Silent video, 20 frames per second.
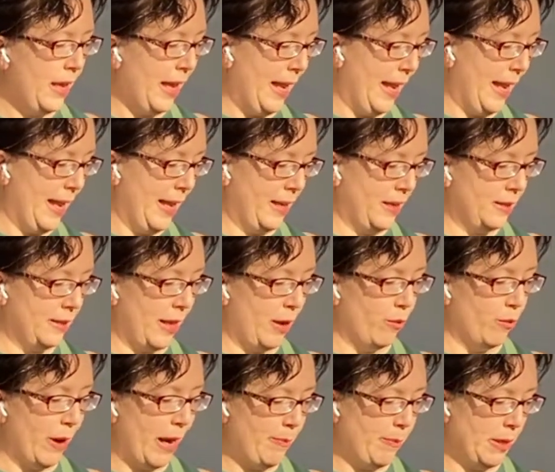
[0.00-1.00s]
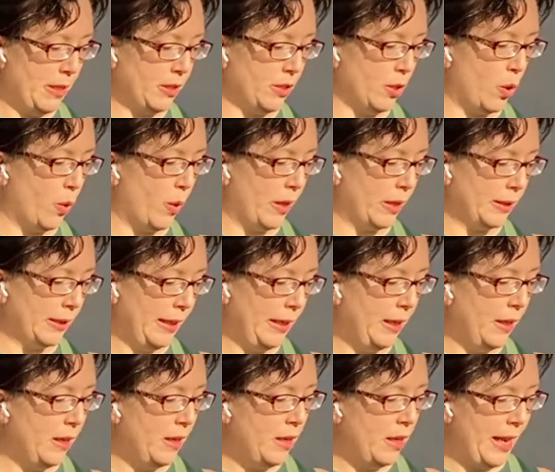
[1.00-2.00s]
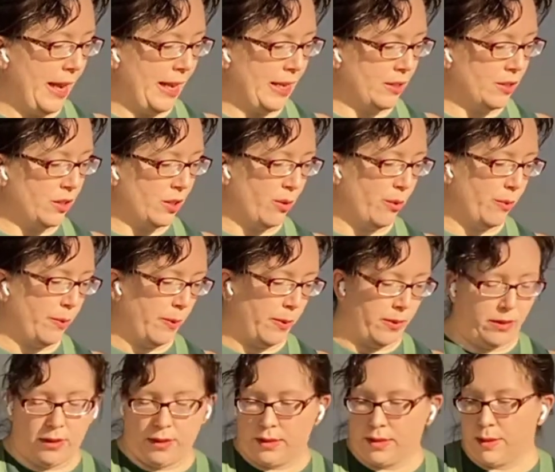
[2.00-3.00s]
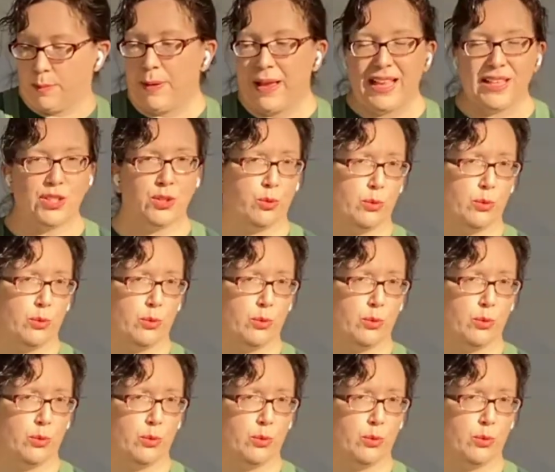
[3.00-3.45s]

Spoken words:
and they ripen so quickly. And so the pests